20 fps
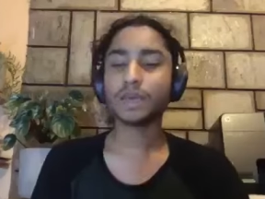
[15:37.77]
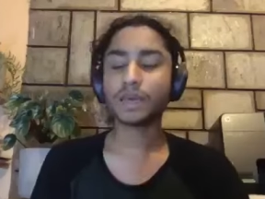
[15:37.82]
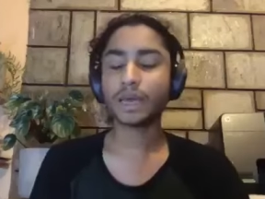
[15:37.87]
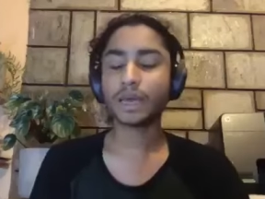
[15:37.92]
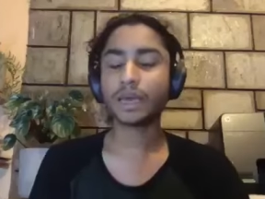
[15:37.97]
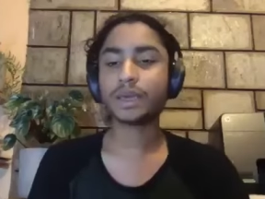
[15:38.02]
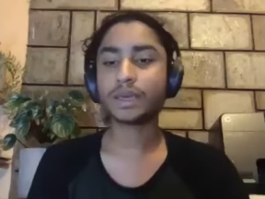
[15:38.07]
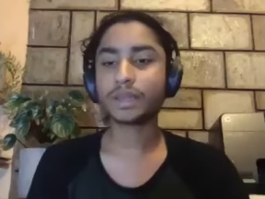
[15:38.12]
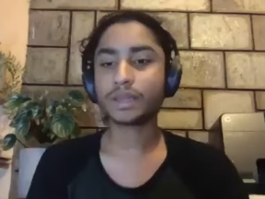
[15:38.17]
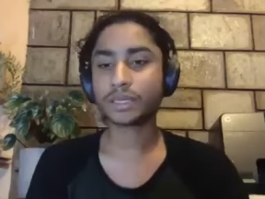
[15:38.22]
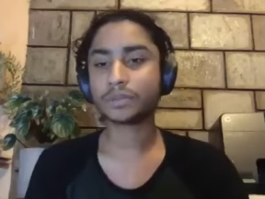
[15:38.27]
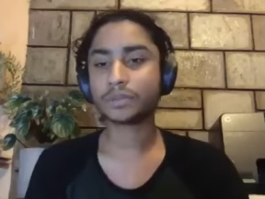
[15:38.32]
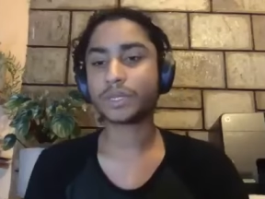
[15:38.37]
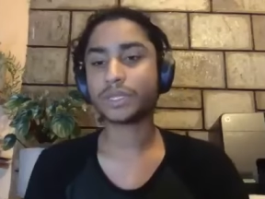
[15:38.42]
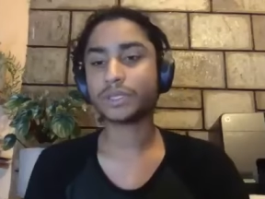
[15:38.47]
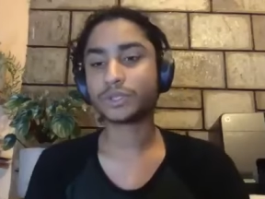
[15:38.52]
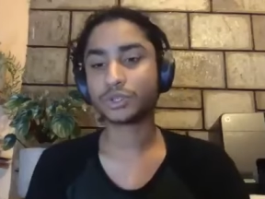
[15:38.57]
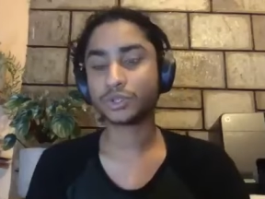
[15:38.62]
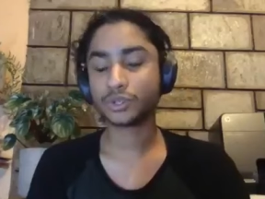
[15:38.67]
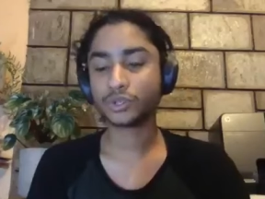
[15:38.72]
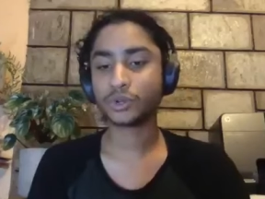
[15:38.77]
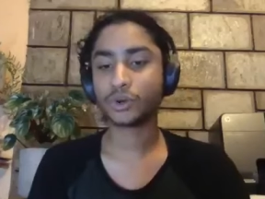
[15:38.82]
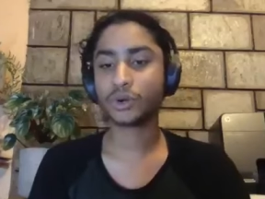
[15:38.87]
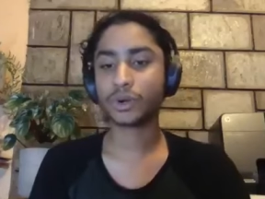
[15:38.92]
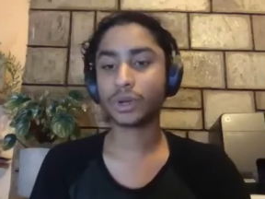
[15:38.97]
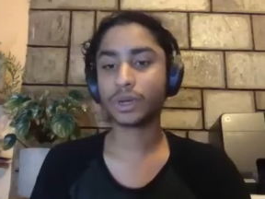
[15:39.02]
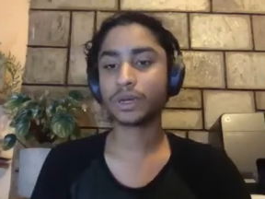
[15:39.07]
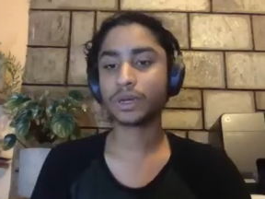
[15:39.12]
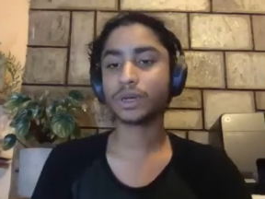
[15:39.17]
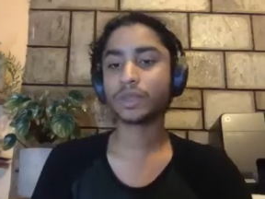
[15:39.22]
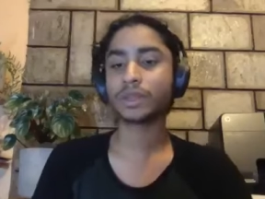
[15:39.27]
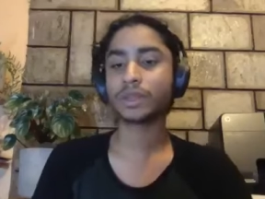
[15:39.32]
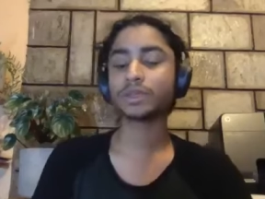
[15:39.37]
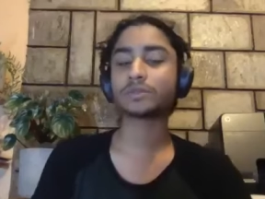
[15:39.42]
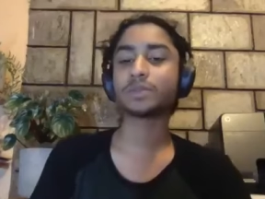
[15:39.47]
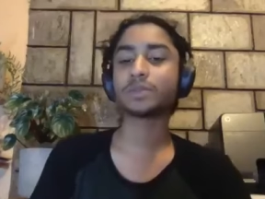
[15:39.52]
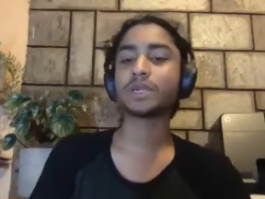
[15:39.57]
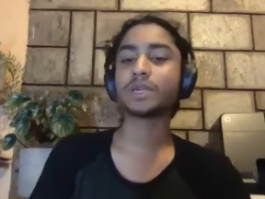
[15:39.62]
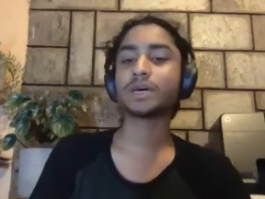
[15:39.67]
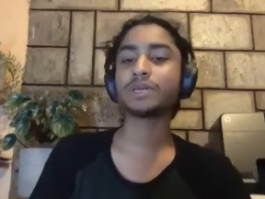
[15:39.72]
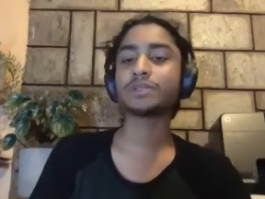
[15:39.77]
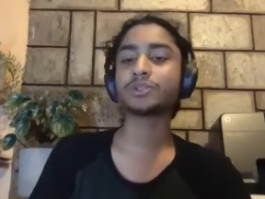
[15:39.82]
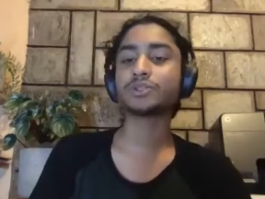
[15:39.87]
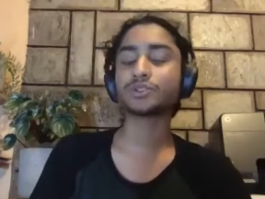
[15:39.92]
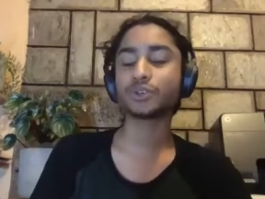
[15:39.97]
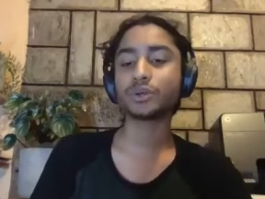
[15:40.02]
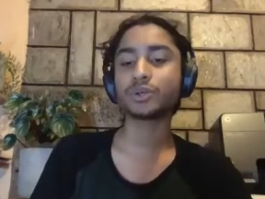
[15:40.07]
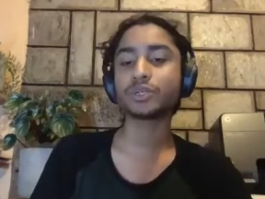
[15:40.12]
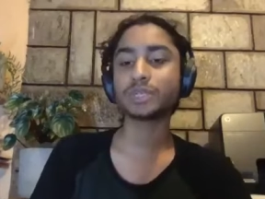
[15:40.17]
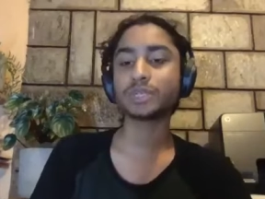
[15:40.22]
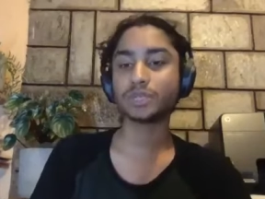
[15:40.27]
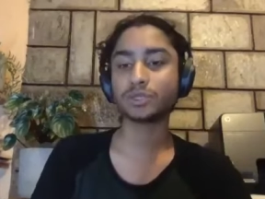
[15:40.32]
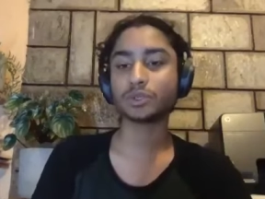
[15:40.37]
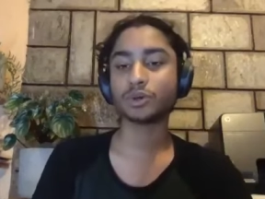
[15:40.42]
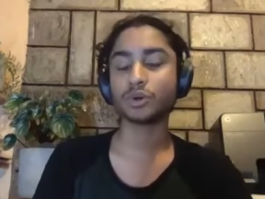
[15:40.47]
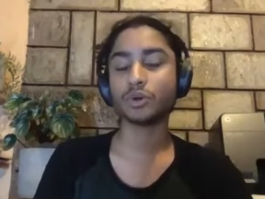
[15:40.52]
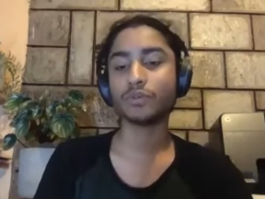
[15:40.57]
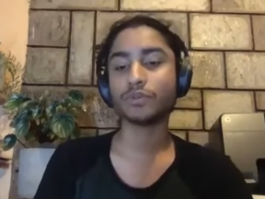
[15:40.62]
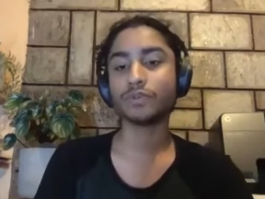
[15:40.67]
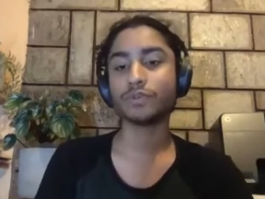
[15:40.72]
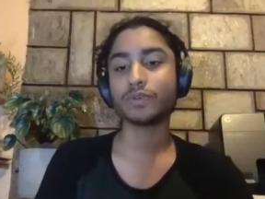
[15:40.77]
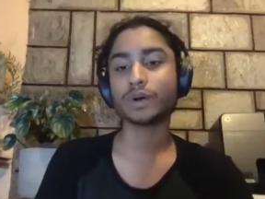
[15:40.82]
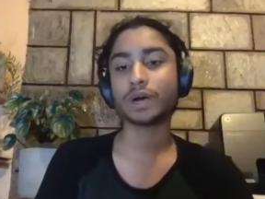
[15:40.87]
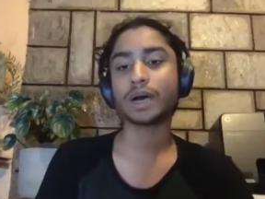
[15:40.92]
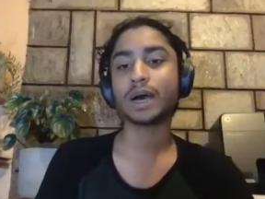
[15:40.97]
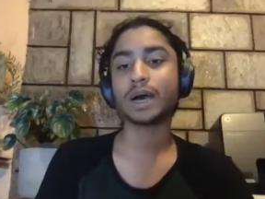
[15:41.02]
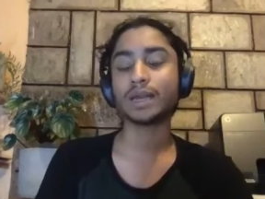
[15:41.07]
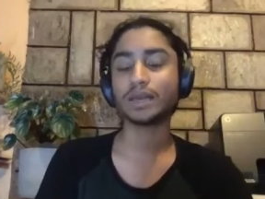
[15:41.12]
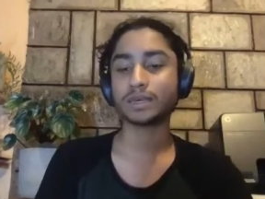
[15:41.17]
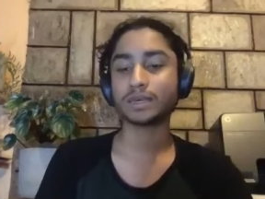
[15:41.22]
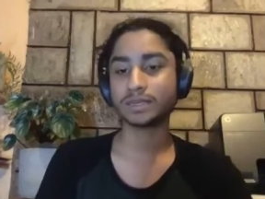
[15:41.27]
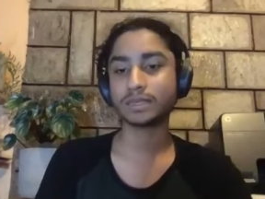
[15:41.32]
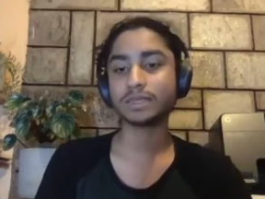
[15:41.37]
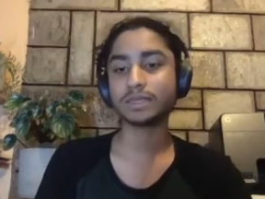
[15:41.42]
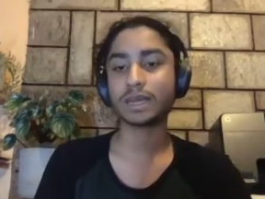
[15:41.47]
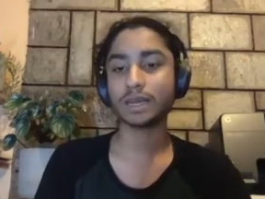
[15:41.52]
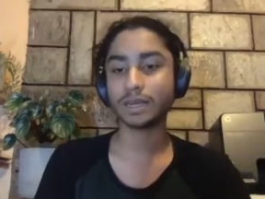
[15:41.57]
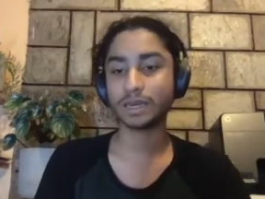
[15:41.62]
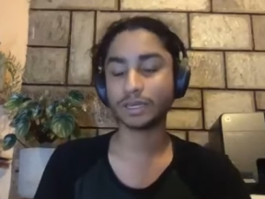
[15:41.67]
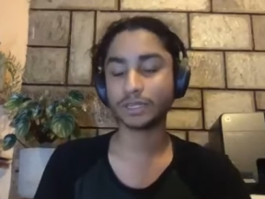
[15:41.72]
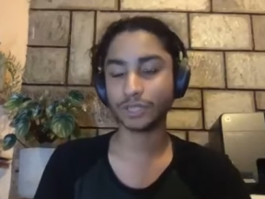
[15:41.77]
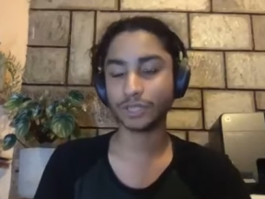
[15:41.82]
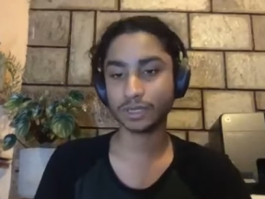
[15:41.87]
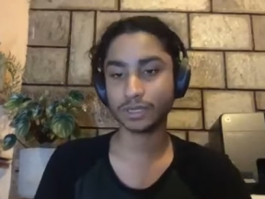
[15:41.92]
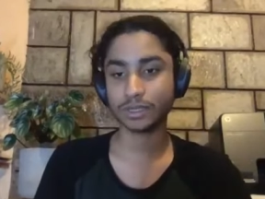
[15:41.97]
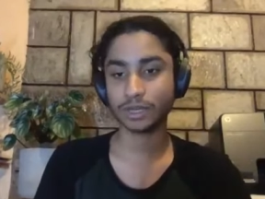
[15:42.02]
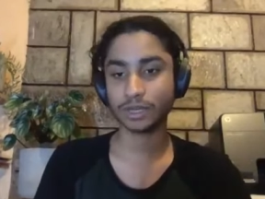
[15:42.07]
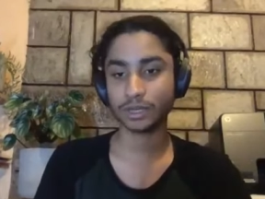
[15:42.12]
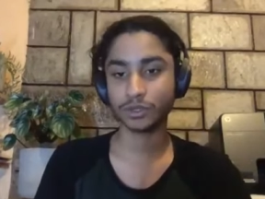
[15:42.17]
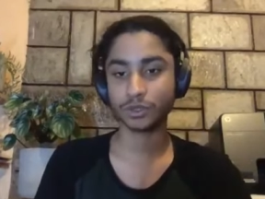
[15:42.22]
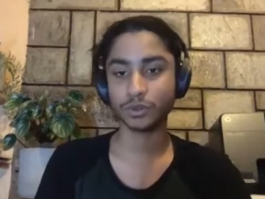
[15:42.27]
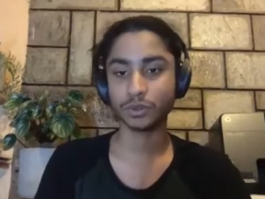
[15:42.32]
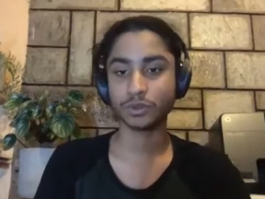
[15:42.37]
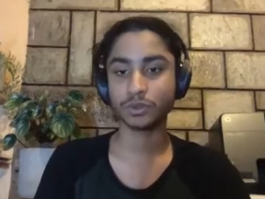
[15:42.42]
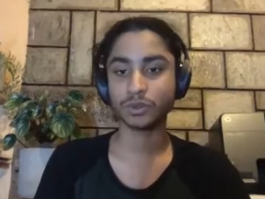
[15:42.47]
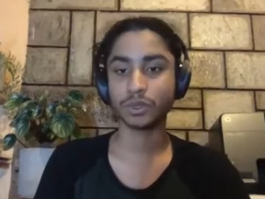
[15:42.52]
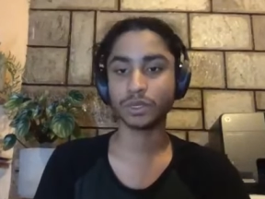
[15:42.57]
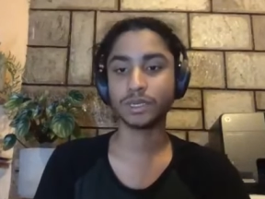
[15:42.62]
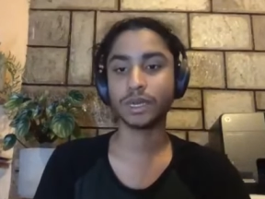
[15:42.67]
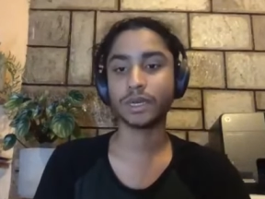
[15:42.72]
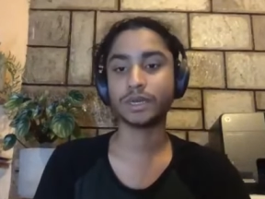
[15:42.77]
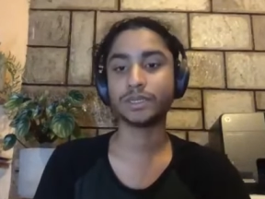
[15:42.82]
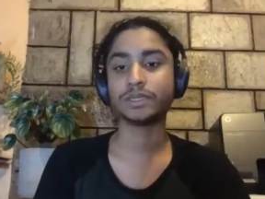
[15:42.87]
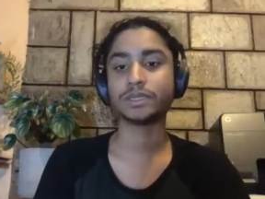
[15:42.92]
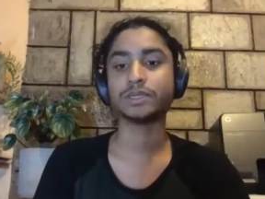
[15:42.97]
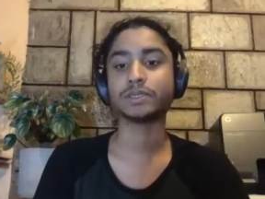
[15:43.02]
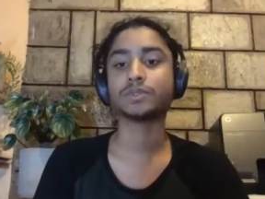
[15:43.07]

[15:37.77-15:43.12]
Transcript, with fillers: Kenya, there's been strong, there's been a strong sense of understanding transnational solidarity.